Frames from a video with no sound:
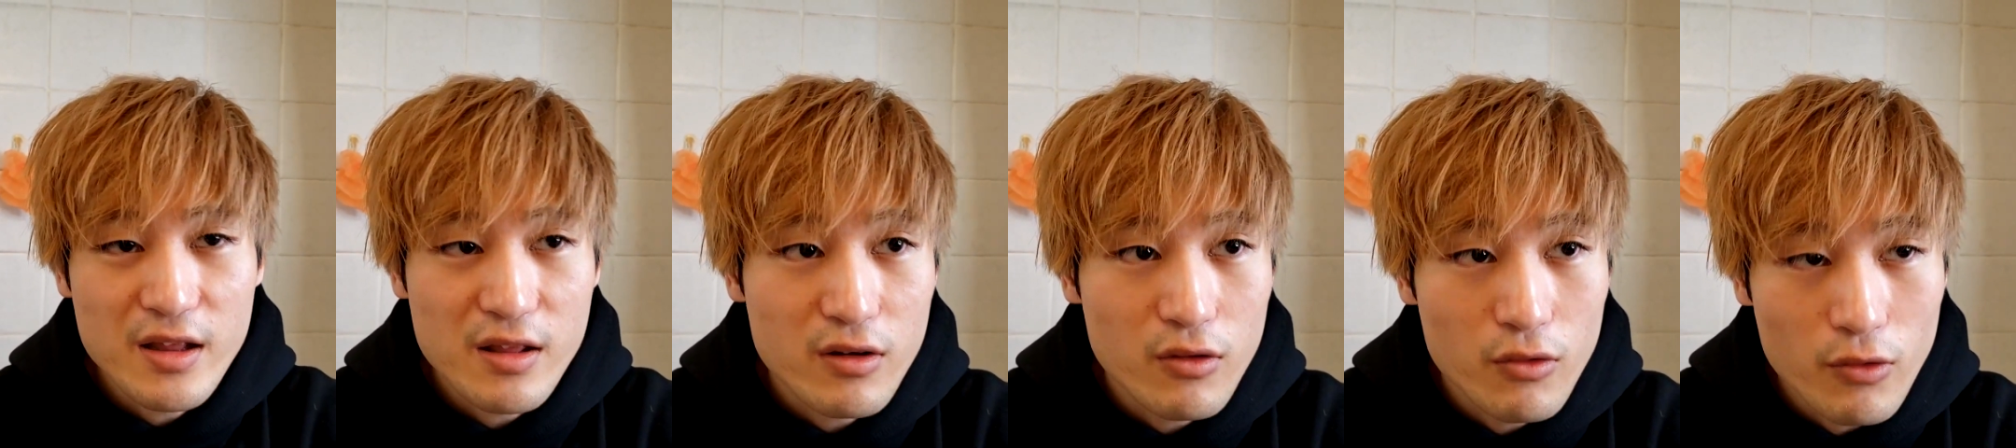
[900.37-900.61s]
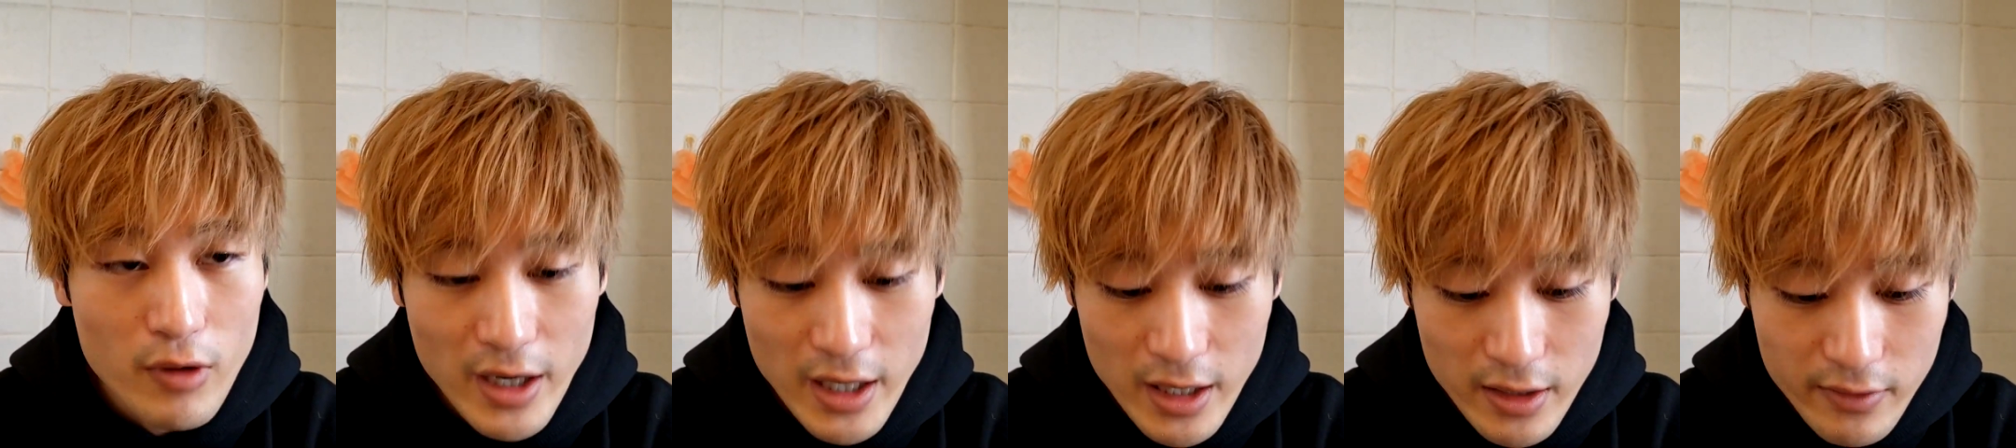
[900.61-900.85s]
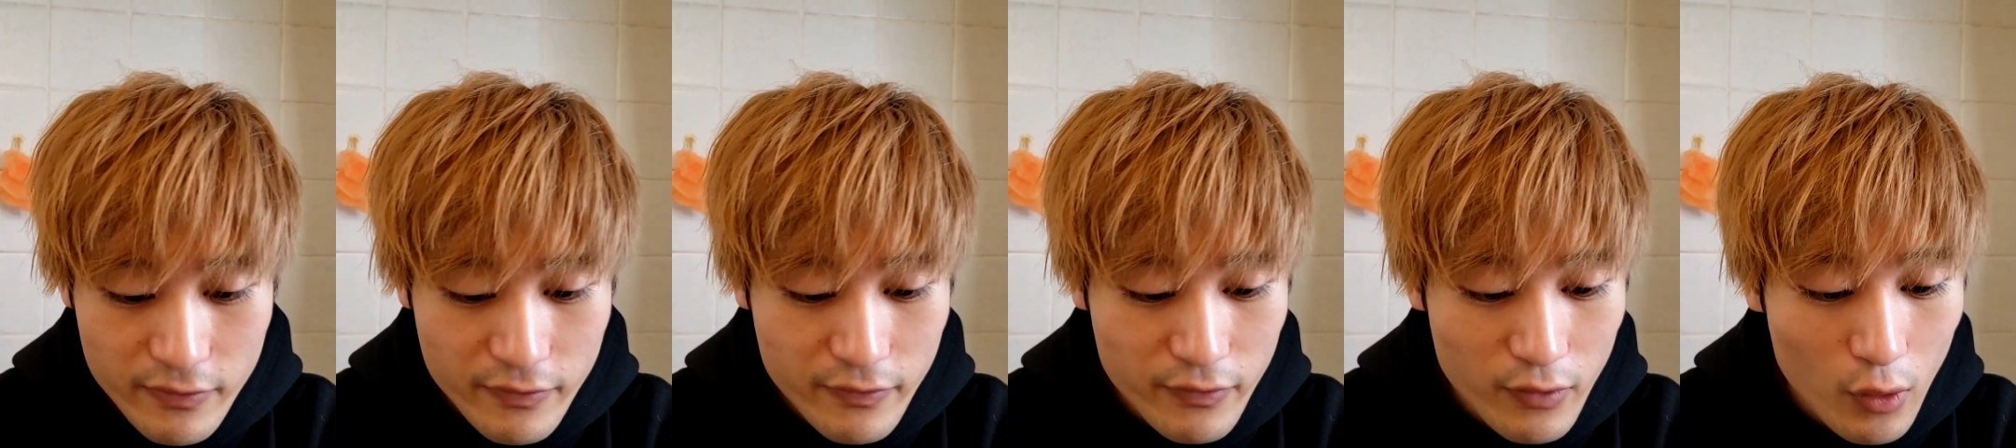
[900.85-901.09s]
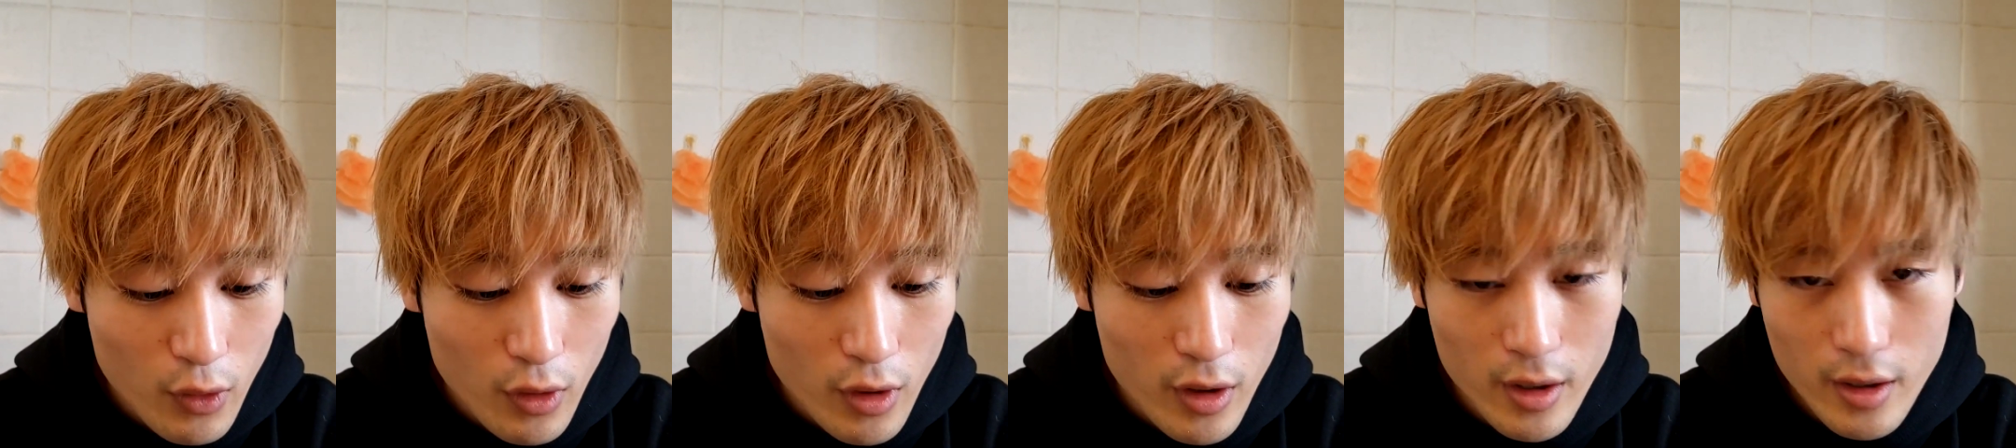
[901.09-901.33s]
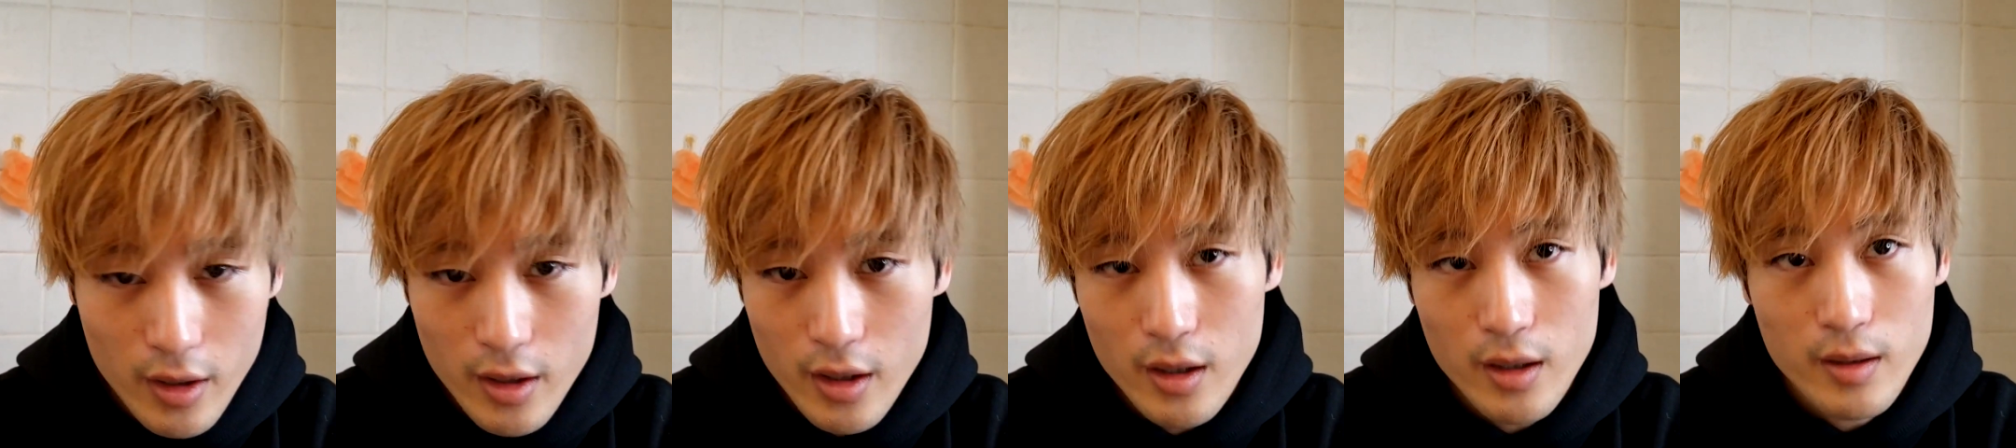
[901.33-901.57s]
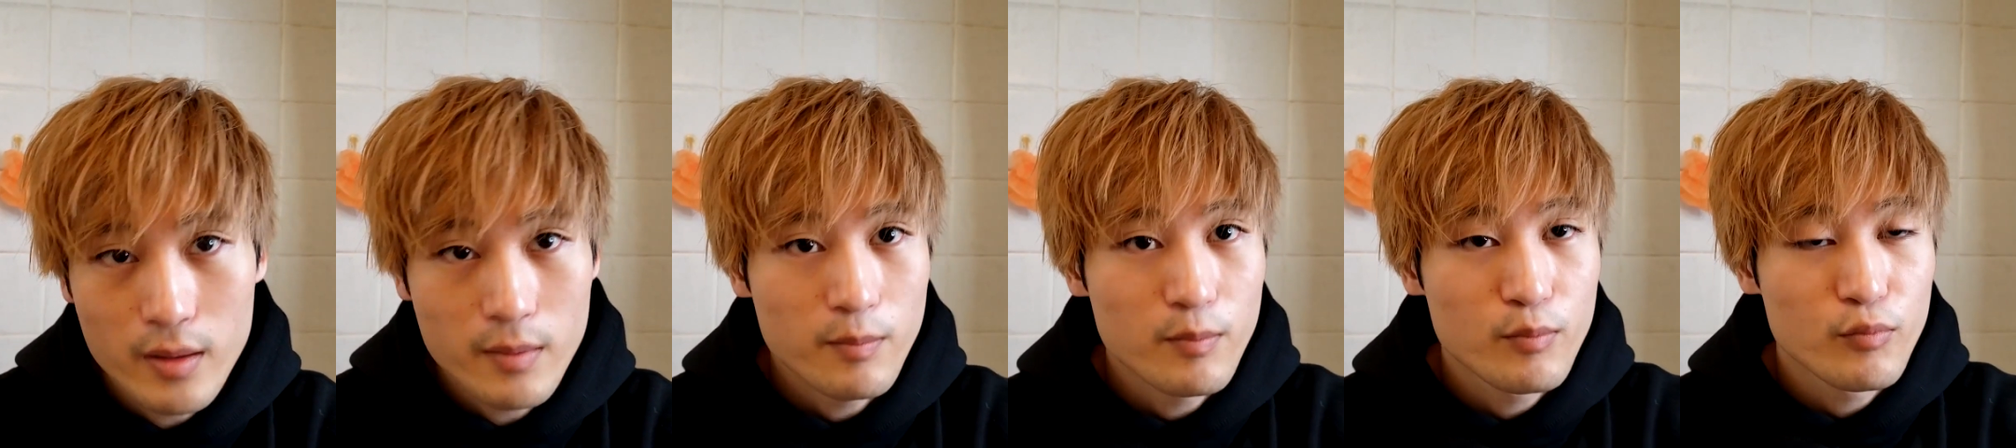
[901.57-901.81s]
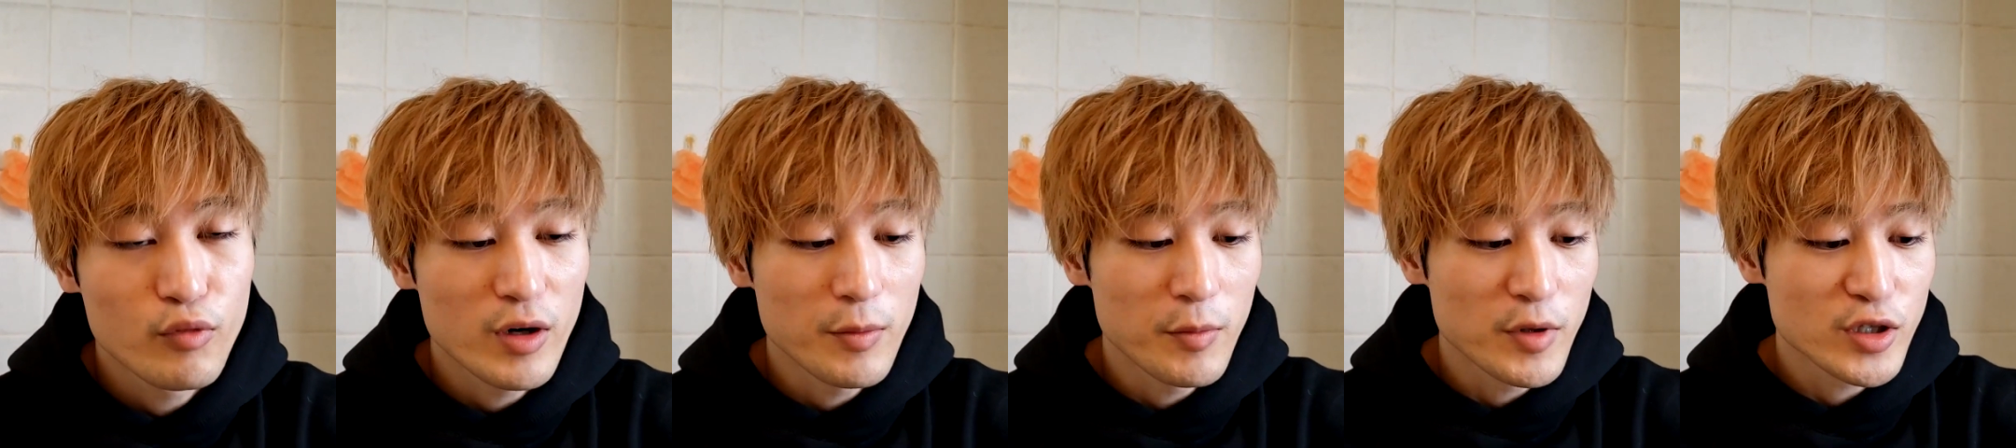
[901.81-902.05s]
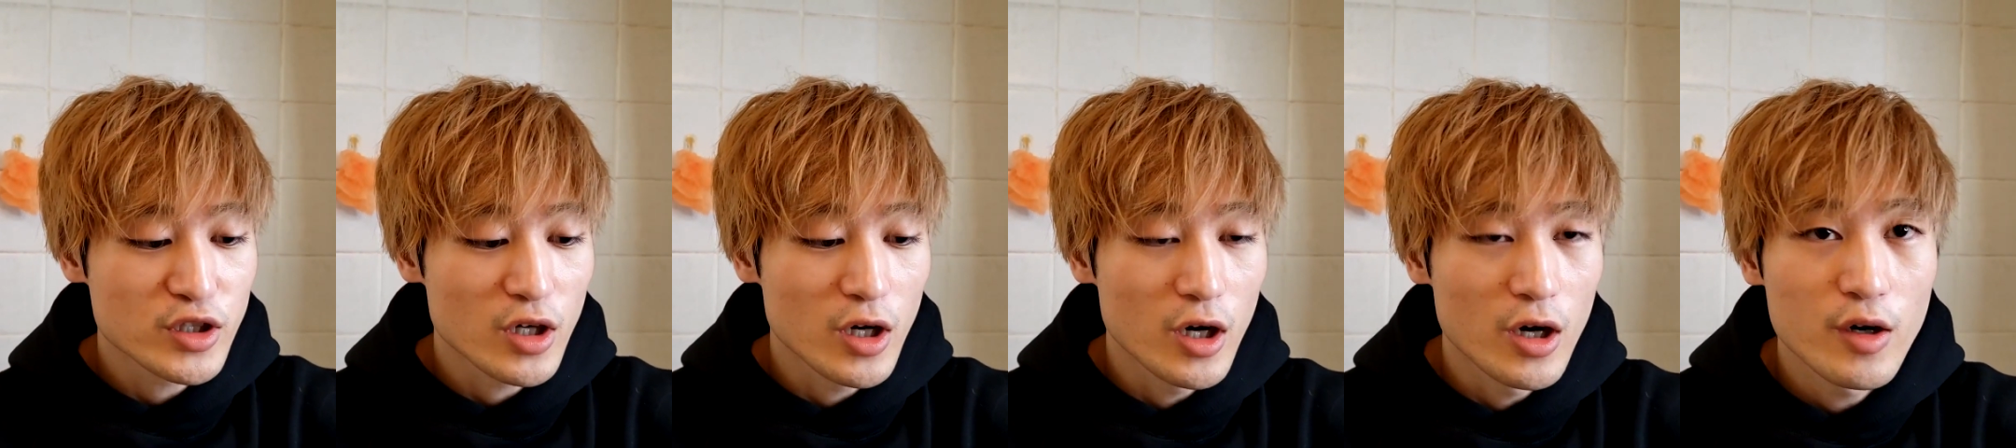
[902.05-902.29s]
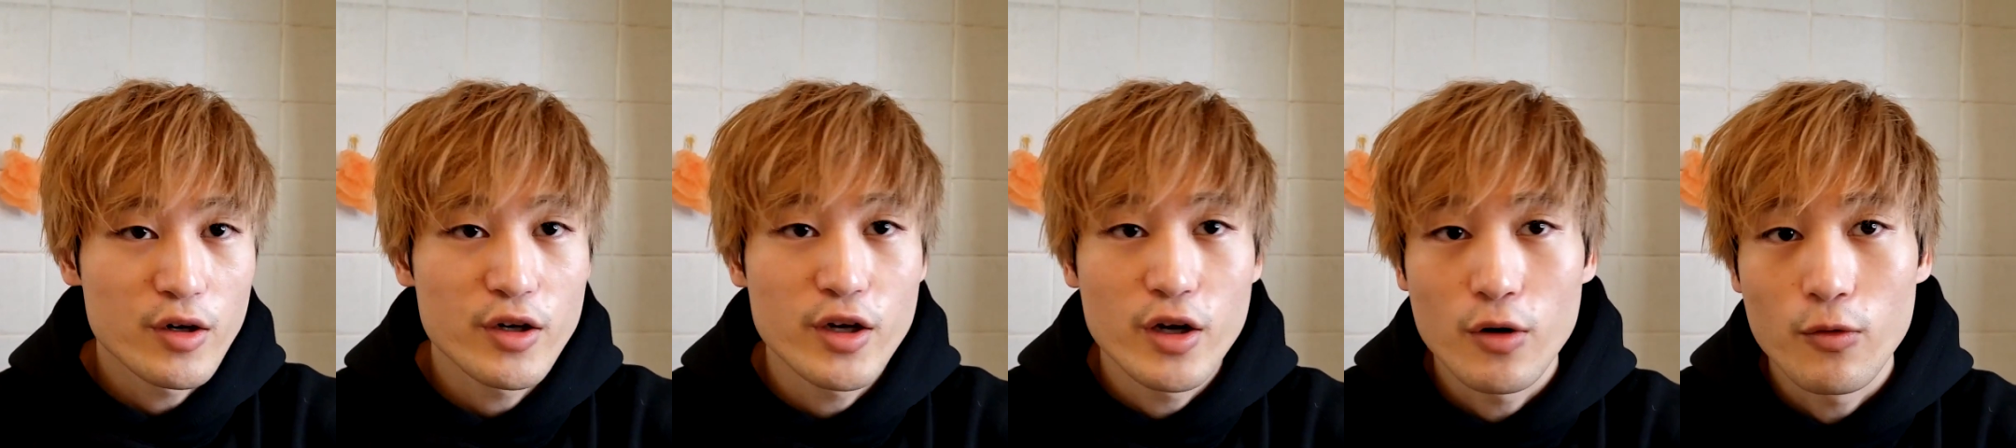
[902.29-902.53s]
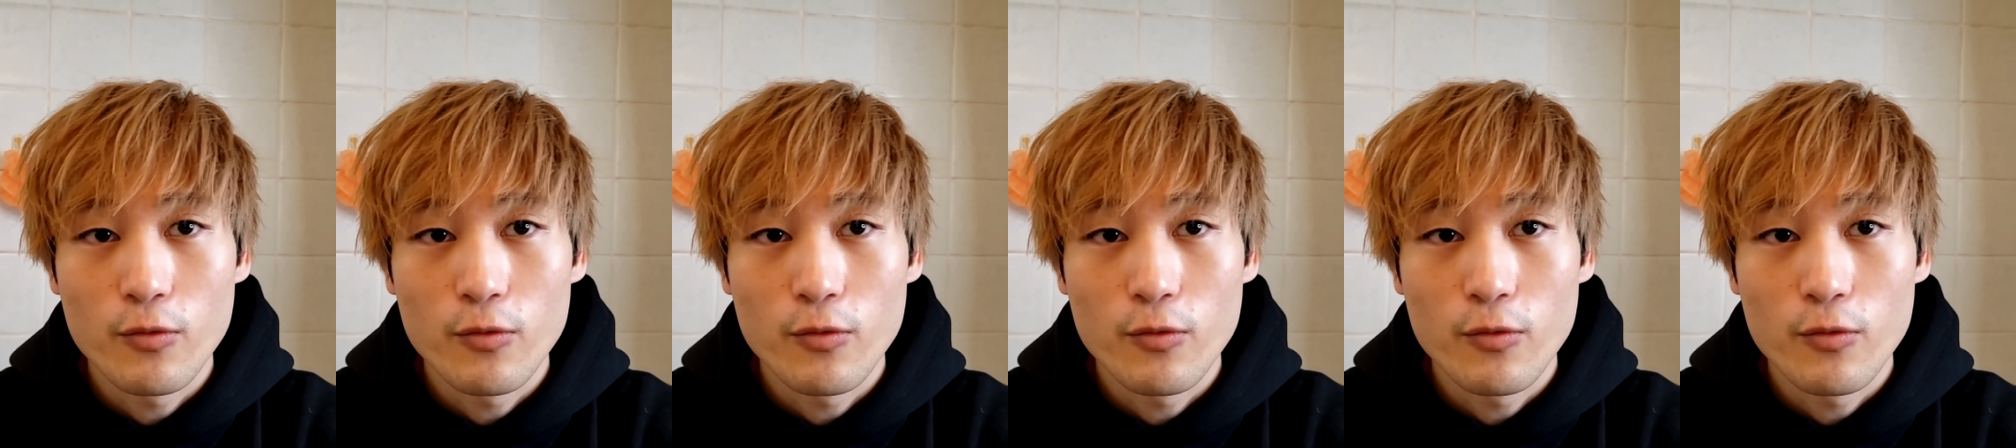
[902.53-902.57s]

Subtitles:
great for pretty much all year